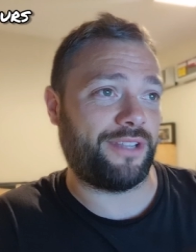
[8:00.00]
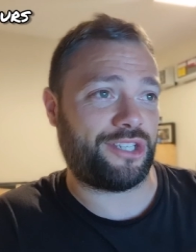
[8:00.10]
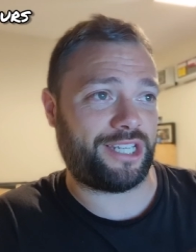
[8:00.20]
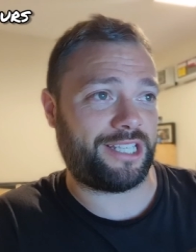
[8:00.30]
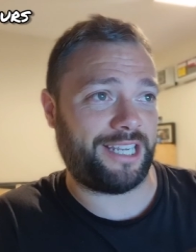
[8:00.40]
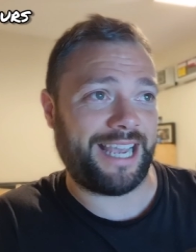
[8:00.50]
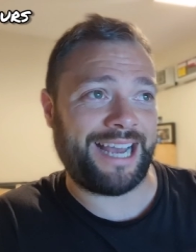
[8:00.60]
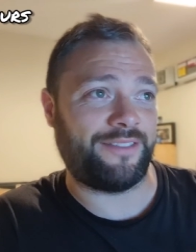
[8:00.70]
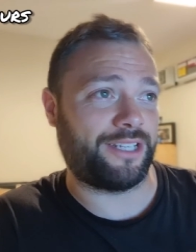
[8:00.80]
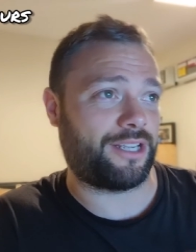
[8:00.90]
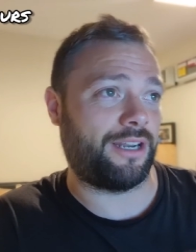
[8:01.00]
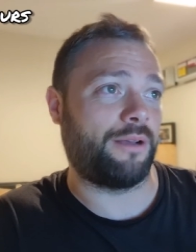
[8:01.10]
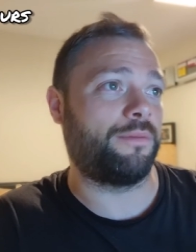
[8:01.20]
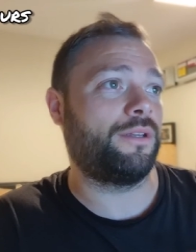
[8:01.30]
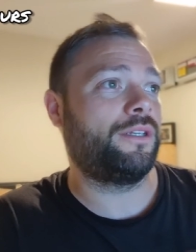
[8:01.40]
this city at this
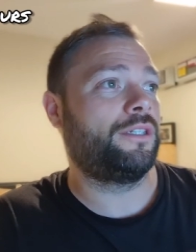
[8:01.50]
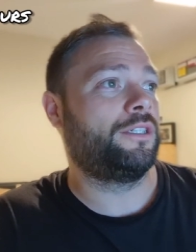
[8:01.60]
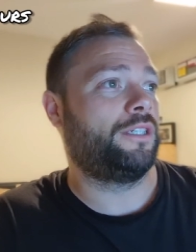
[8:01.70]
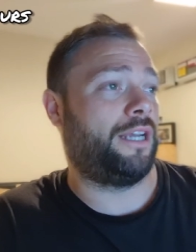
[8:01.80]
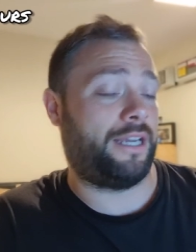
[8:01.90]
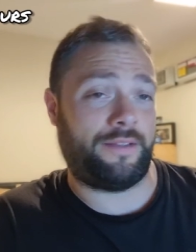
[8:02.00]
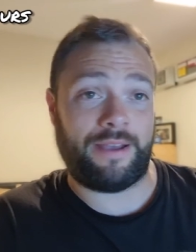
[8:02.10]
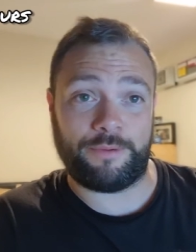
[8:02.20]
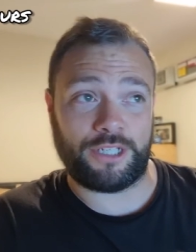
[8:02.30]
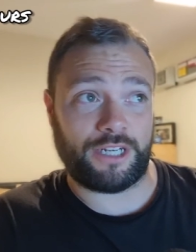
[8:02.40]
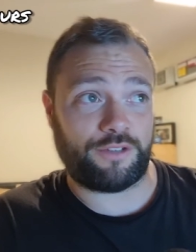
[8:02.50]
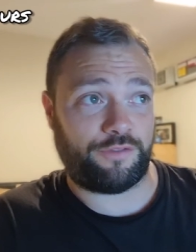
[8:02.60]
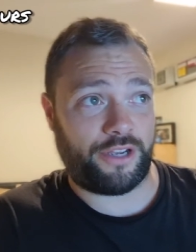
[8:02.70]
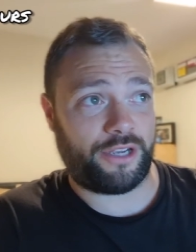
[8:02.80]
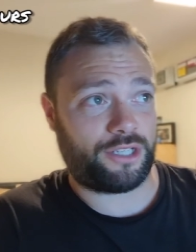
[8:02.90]
club. Uh, that was in his
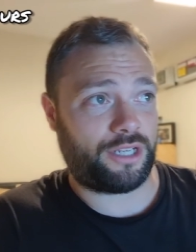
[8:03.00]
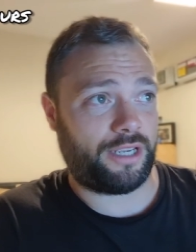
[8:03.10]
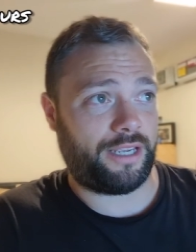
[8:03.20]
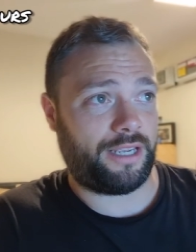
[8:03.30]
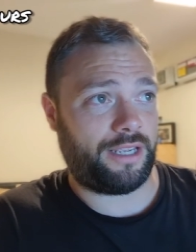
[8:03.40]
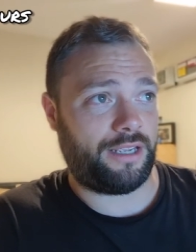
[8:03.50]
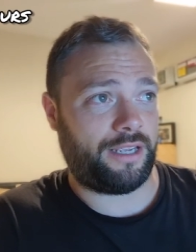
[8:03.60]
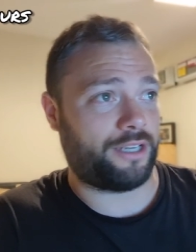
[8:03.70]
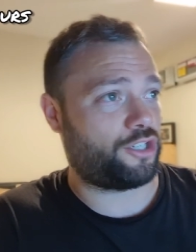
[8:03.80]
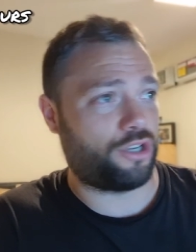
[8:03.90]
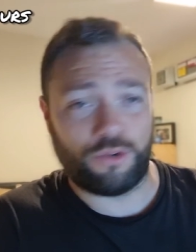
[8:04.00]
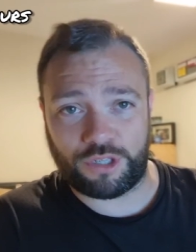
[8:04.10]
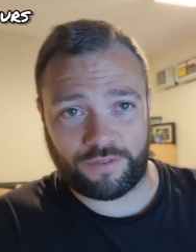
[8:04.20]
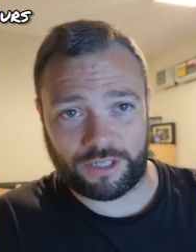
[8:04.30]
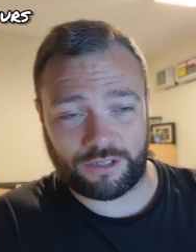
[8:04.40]
first
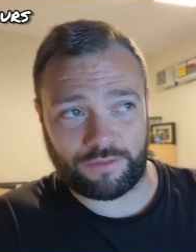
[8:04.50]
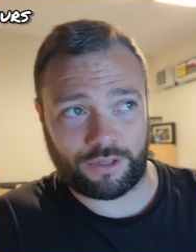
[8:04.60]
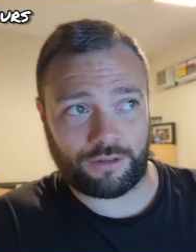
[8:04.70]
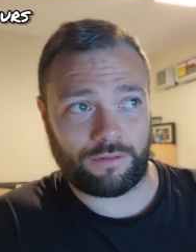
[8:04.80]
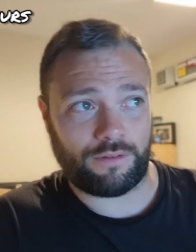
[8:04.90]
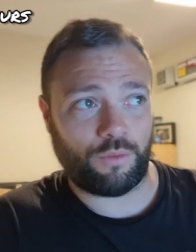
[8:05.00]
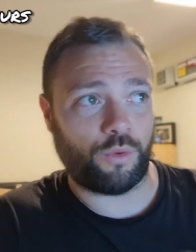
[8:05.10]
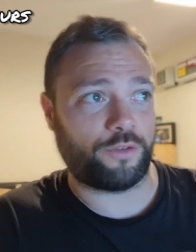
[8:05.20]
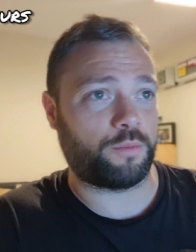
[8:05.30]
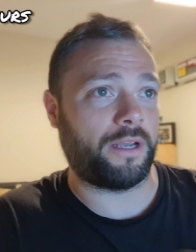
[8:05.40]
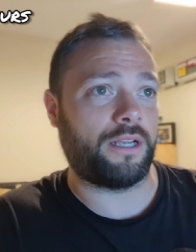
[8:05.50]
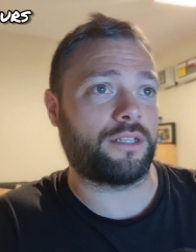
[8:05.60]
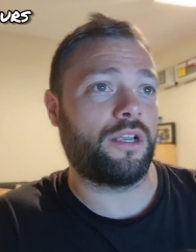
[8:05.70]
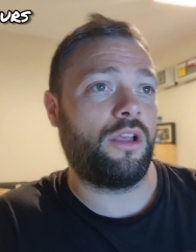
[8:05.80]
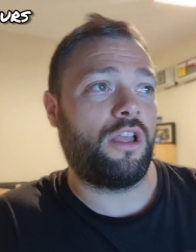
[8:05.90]
exclusive interview with
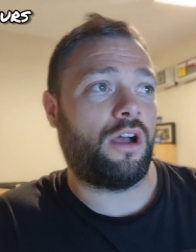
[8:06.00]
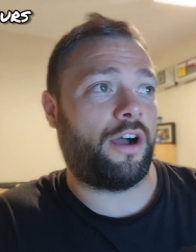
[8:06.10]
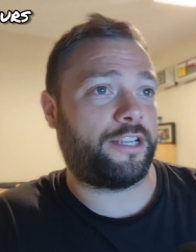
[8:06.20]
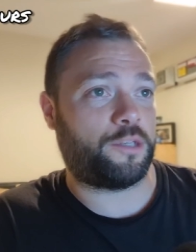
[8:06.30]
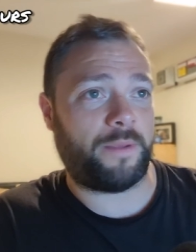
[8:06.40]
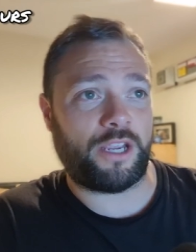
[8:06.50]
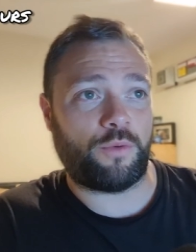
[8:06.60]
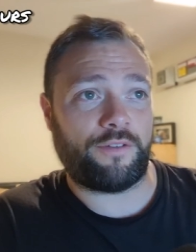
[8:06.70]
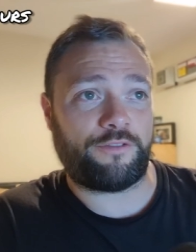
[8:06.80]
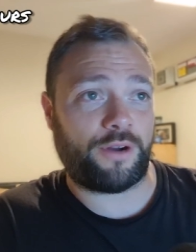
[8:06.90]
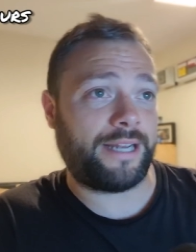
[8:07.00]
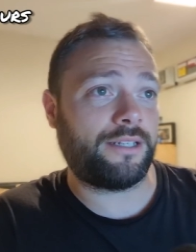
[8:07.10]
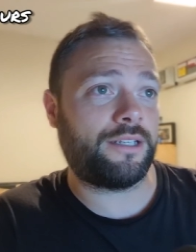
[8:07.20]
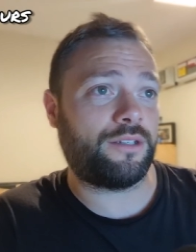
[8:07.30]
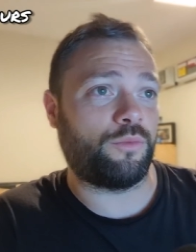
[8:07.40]
Spurs. I speak with
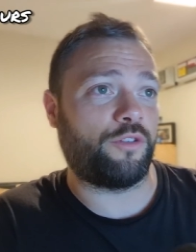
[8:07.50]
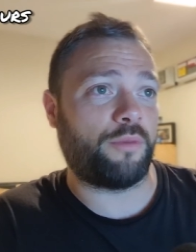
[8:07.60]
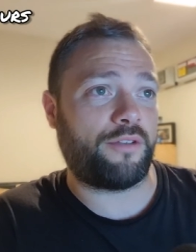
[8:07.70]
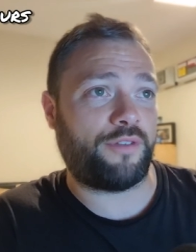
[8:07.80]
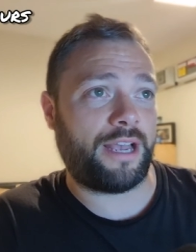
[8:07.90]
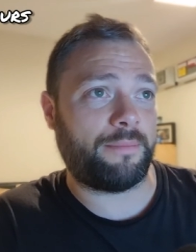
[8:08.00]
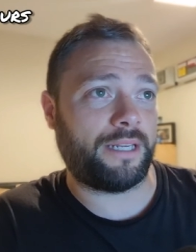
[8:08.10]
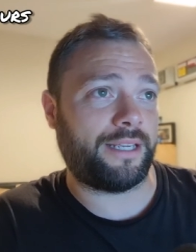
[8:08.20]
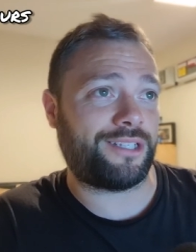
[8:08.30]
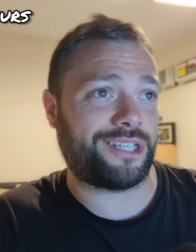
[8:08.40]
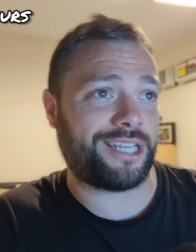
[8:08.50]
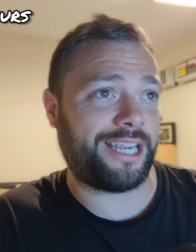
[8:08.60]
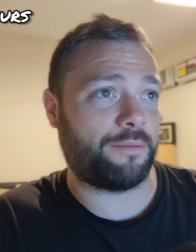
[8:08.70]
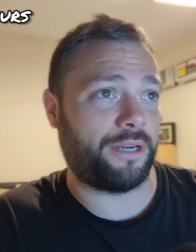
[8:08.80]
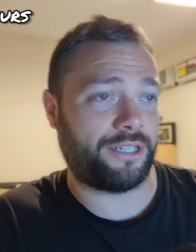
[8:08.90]
friends, with my family to
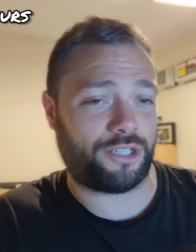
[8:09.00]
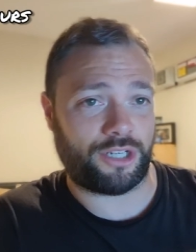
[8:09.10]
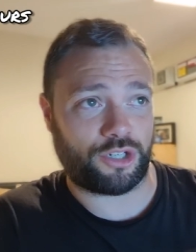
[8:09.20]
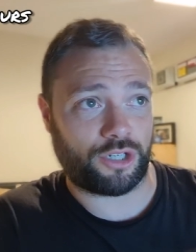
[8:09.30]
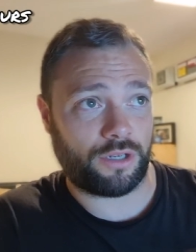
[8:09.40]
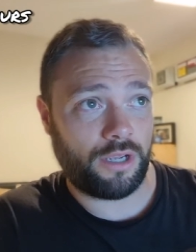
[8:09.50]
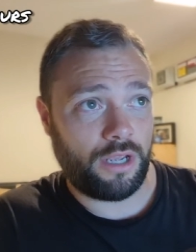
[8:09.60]
take my decision,